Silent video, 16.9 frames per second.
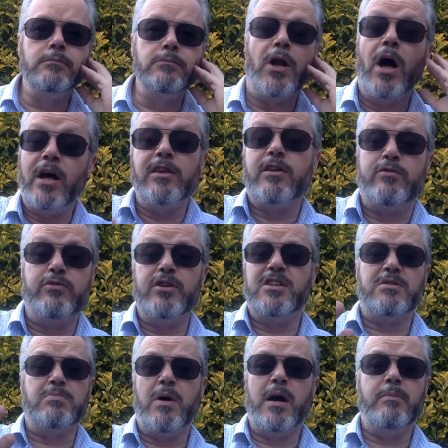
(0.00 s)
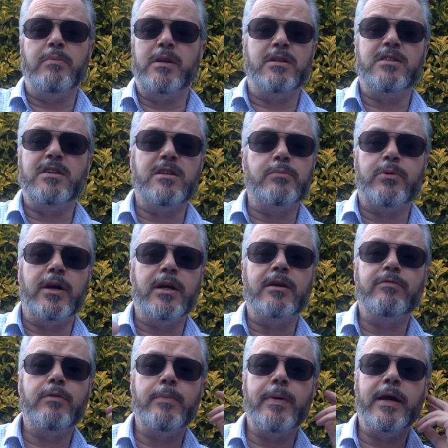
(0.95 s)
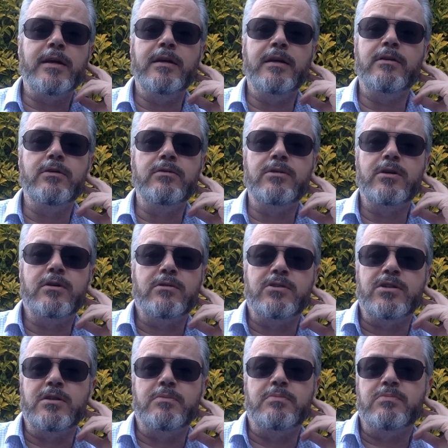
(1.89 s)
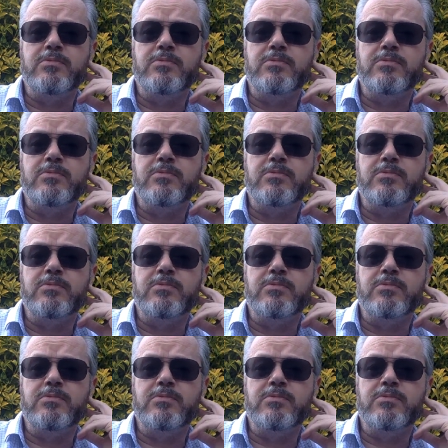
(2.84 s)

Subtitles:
Neither of which might be a deal breaker for Peggy. Who knows?